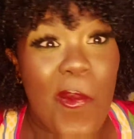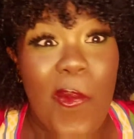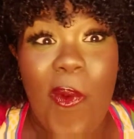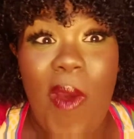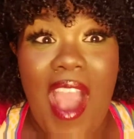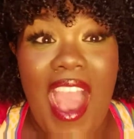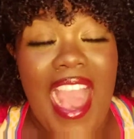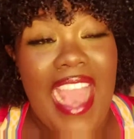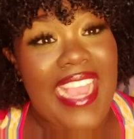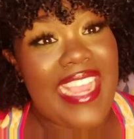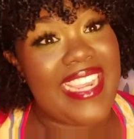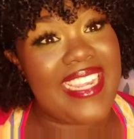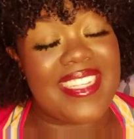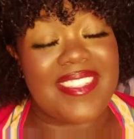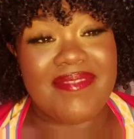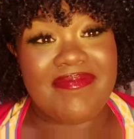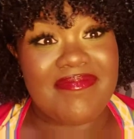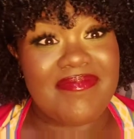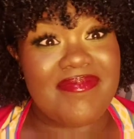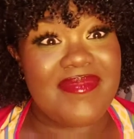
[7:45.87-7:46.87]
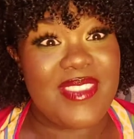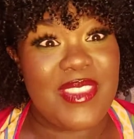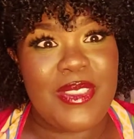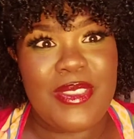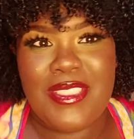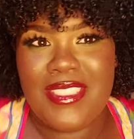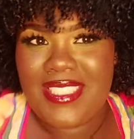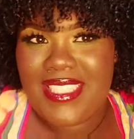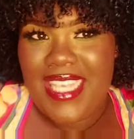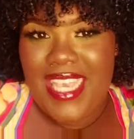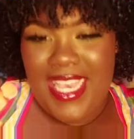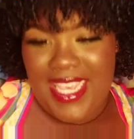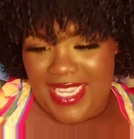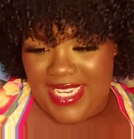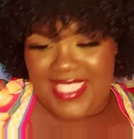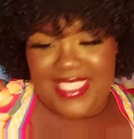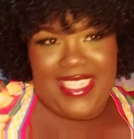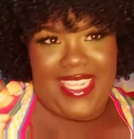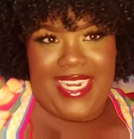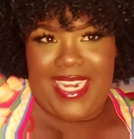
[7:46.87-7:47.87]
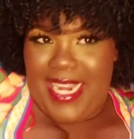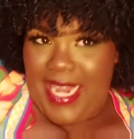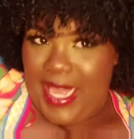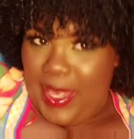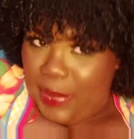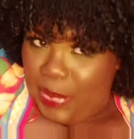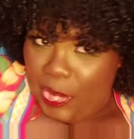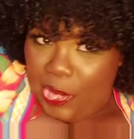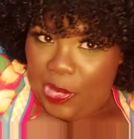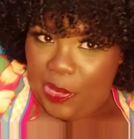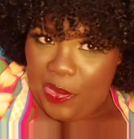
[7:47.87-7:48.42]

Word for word: why you just you just in there like